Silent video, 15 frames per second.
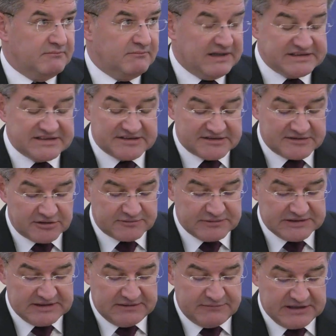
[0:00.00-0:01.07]
But this is not
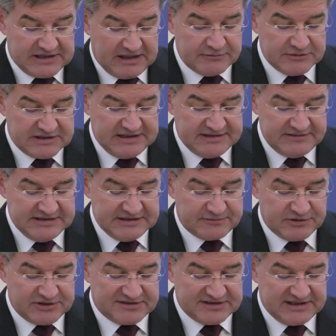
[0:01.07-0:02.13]
where our
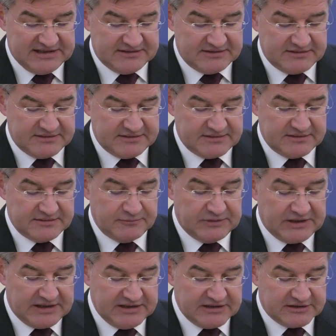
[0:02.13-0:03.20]
networks end. We
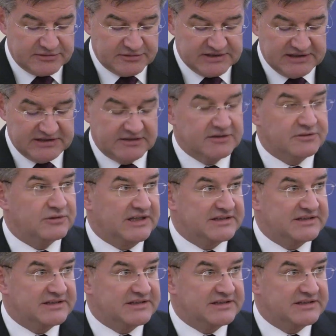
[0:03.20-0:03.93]
are here today to